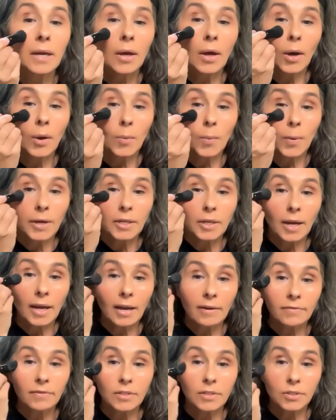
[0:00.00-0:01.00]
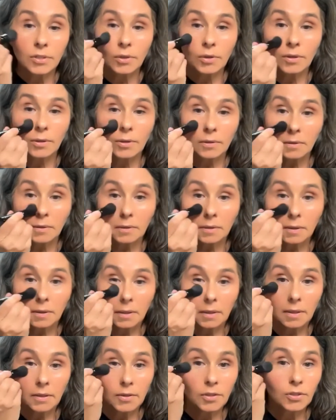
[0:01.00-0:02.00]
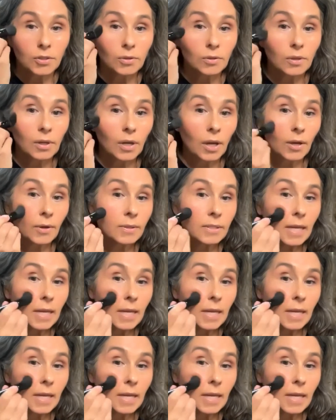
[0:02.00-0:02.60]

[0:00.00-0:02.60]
And when you have the sun goes